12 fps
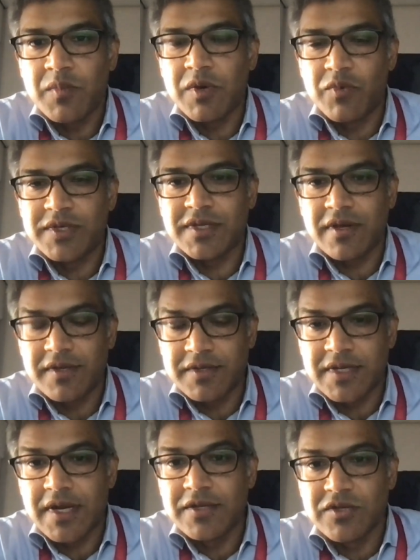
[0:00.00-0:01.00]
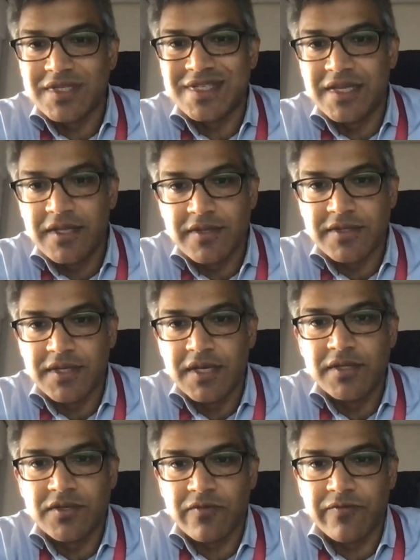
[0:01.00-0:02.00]
but we're starting to see the
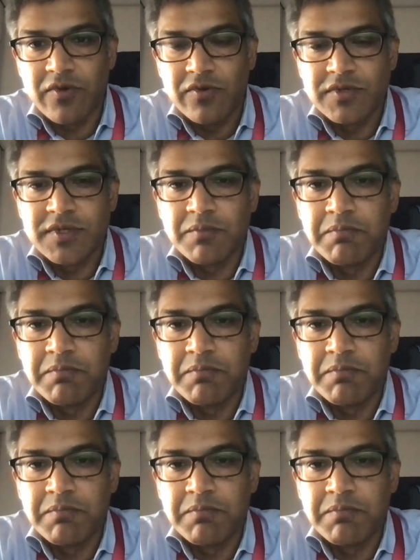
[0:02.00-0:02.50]
seeds of those